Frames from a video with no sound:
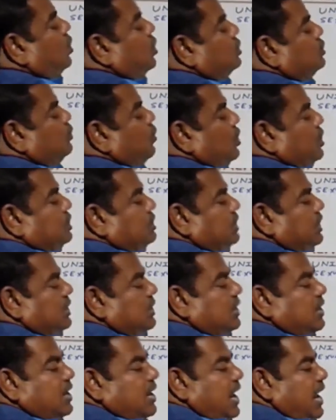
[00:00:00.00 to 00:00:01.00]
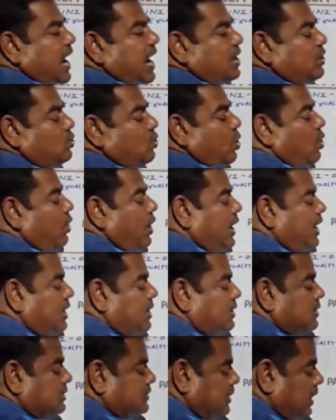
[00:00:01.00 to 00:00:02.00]
cross-pollination and to
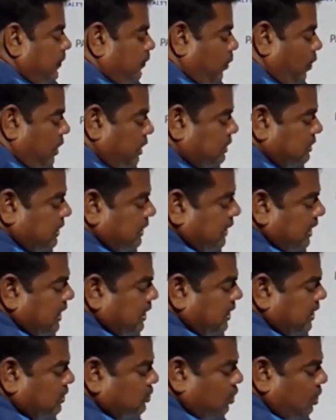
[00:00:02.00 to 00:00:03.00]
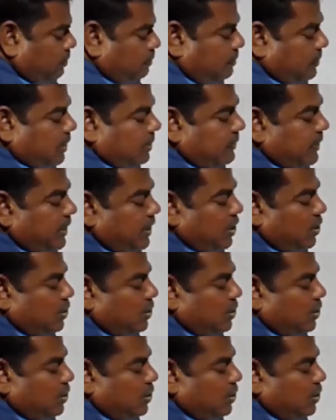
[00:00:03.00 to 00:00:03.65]
avoid self-pollination. In case of mulberry